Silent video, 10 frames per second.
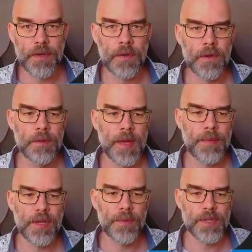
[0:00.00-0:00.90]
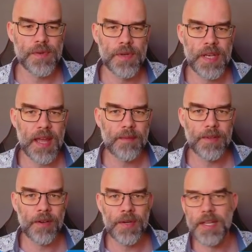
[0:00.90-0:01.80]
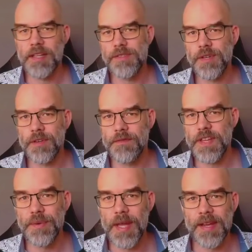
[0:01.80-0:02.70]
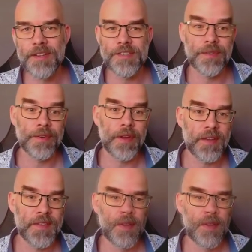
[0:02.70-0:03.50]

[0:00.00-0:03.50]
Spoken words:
or maybe you want to enable only in certain view layers or not.